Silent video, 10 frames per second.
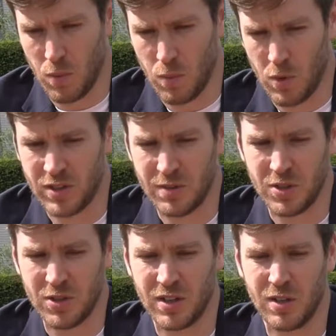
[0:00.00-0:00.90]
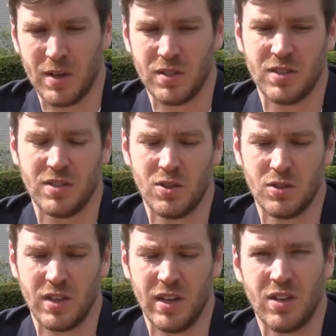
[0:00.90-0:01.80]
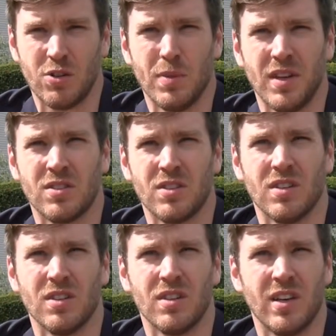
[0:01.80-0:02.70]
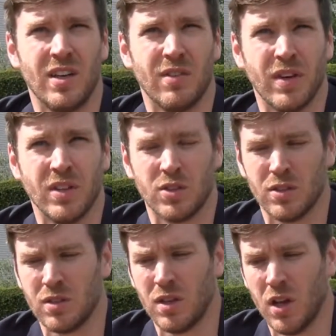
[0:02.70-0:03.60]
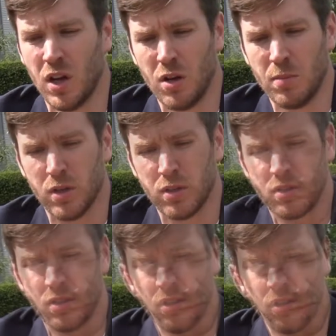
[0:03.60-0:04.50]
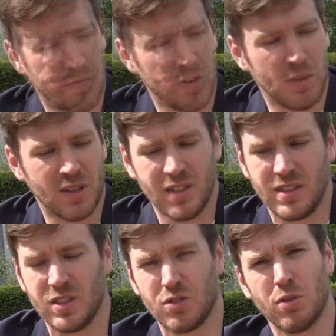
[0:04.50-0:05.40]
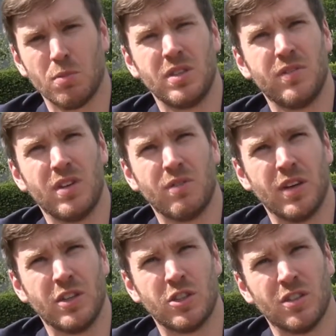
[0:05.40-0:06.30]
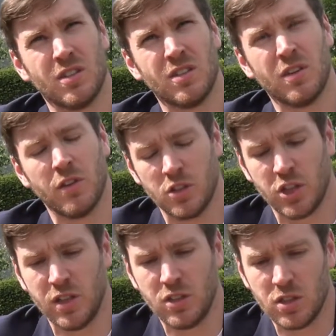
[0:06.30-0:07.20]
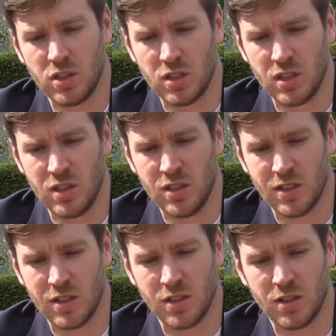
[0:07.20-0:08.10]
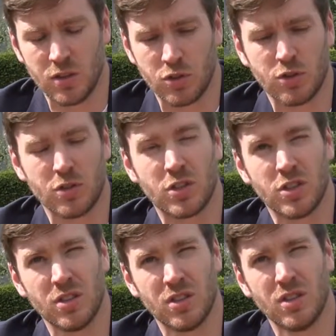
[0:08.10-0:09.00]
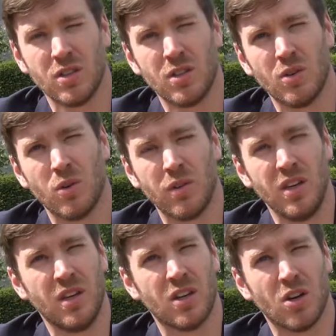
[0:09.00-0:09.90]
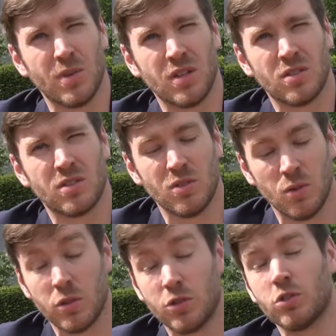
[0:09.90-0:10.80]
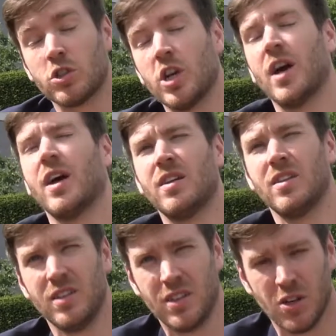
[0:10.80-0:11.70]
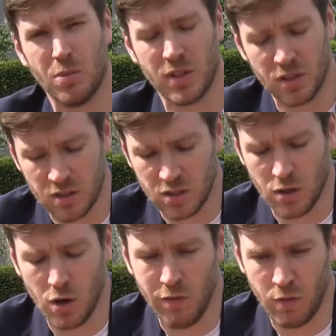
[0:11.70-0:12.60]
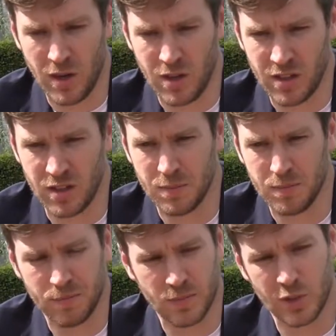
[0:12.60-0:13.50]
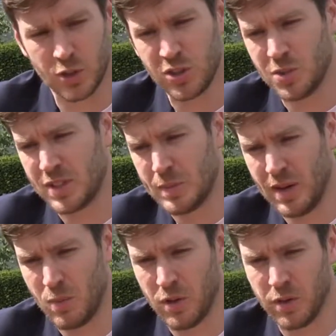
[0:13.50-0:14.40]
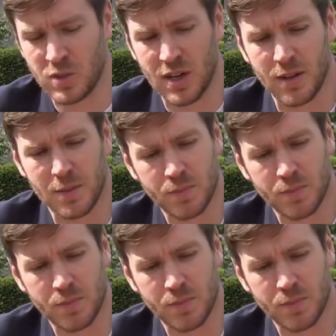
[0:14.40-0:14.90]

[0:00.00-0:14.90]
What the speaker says: what I'm talking about is not incremental innovation, but fundamentally disruptive innovation that changes either the structure or the economics, or the structure and economics of a market. So just to explain what those are.